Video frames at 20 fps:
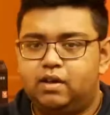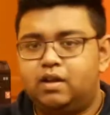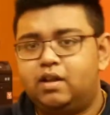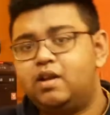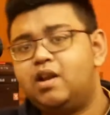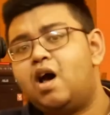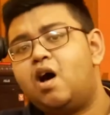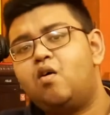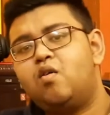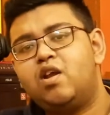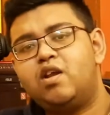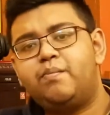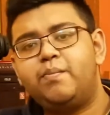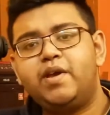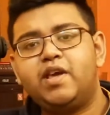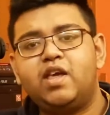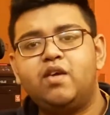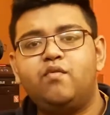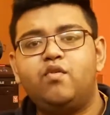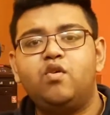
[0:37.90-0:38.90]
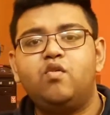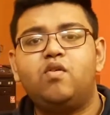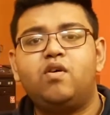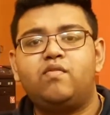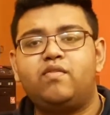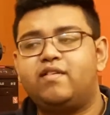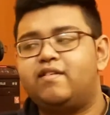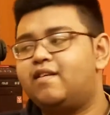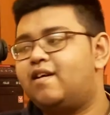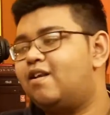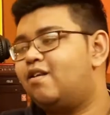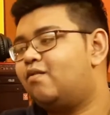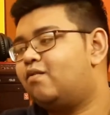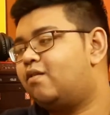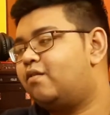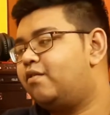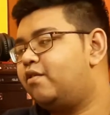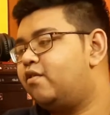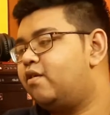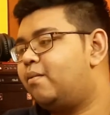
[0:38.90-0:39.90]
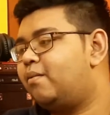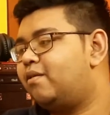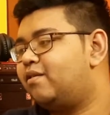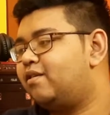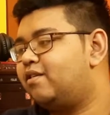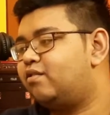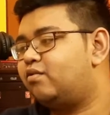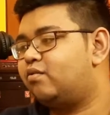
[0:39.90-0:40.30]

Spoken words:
Now let me give you a physical overview about this